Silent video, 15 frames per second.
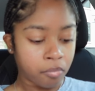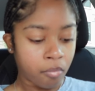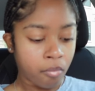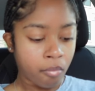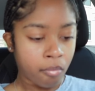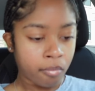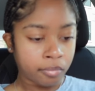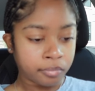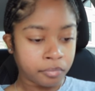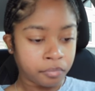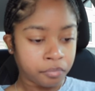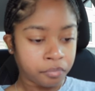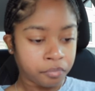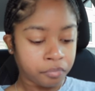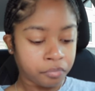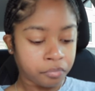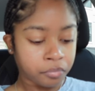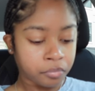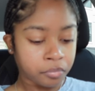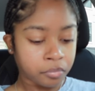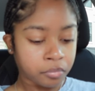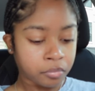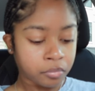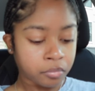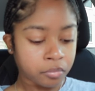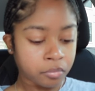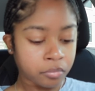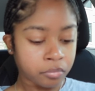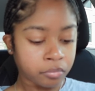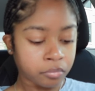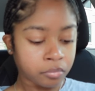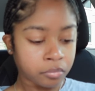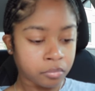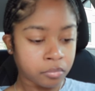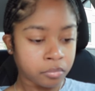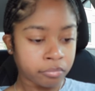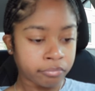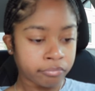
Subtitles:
Nobody speaks.